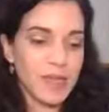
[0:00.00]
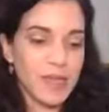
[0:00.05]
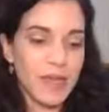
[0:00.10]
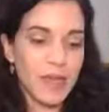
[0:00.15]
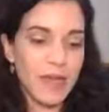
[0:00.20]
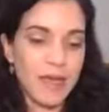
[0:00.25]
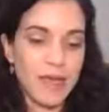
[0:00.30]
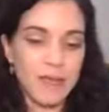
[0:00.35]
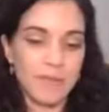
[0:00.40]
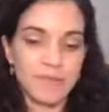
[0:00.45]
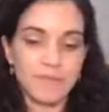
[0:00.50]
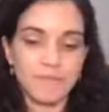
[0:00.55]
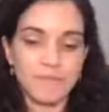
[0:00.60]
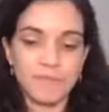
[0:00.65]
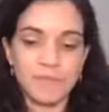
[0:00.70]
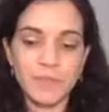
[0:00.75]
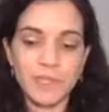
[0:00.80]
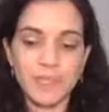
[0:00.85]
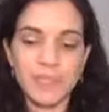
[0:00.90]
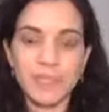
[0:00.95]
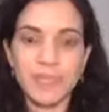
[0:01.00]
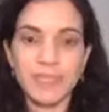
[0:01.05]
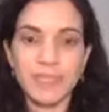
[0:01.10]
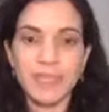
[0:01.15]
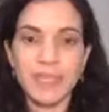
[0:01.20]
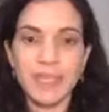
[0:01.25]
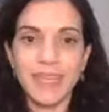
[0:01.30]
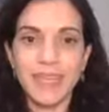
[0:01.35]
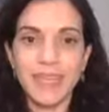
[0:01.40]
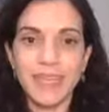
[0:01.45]
I'm
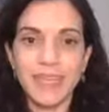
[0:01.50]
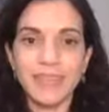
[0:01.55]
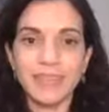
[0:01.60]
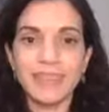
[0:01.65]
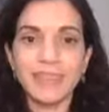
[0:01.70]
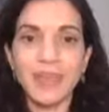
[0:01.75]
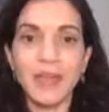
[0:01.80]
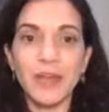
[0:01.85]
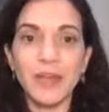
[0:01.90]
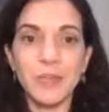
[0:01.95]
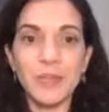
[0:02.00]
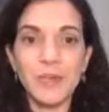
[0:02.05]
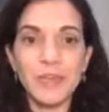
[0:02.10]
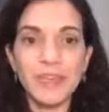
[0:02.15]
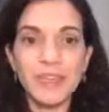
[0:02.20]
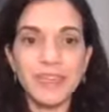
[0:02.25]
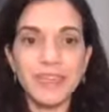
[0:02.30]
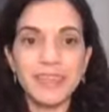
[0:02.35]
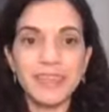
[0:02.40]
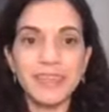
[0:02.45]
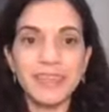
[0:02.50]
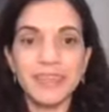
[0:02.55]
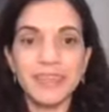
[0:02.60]
taking Donna Maria's